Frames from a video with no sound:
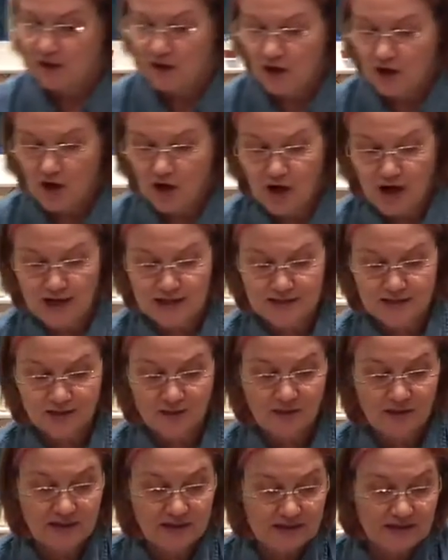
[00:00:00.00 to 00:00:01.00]
All right, so
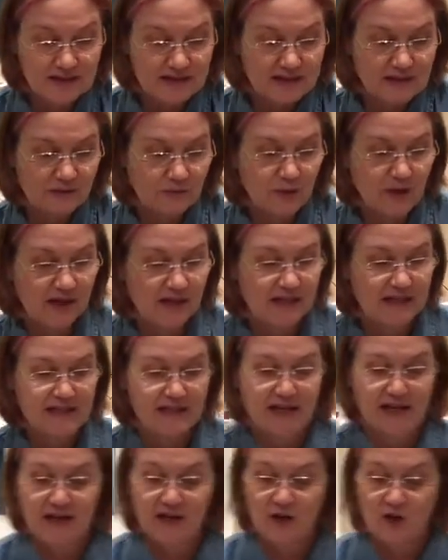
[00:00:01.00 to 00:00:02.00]
this says that we're going to
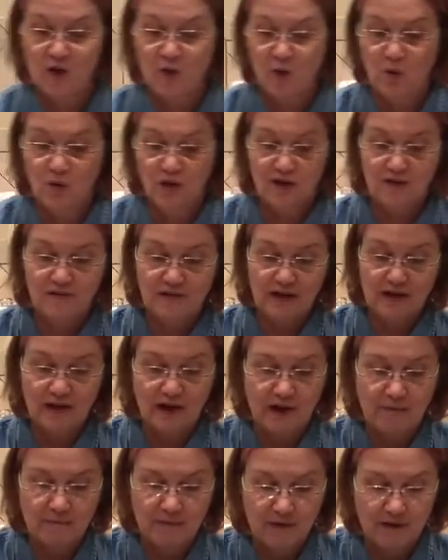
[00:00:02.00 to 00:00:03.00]
take 1/4
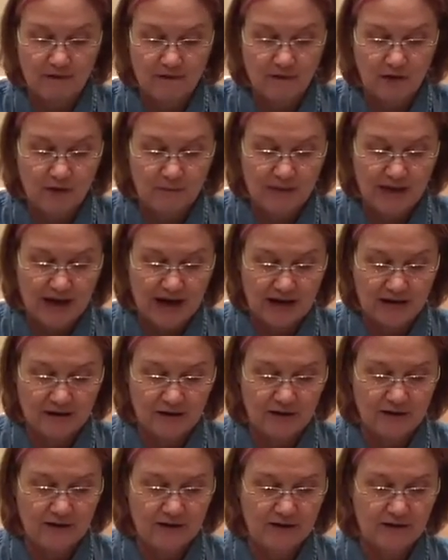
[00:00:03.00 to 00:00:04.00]
cup of our
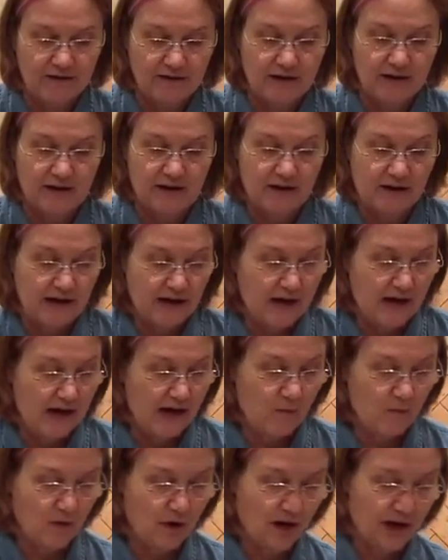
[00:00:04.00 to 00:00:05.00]
batter,
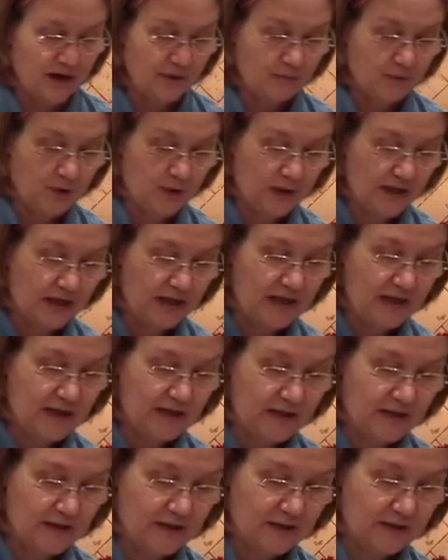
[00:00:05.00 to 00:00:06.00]
and we're going to put it
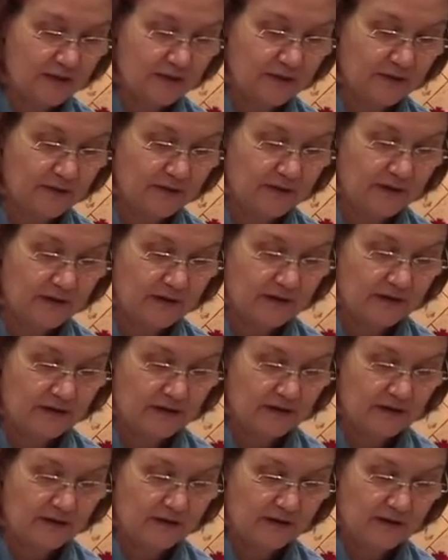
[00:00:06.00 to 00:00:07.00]
into
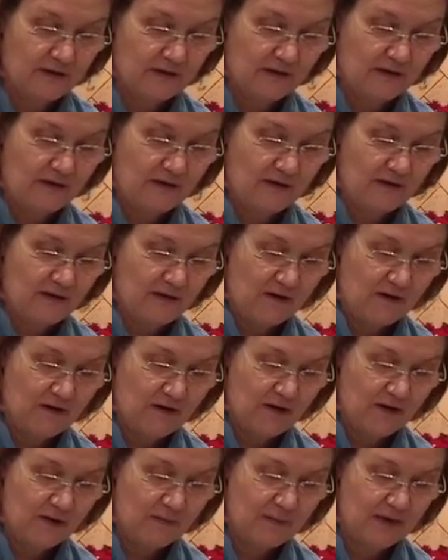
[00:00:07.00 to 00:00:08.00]

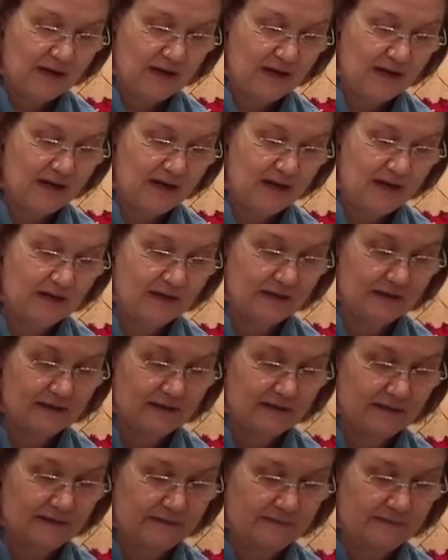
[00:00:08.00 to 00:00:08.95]
our pans.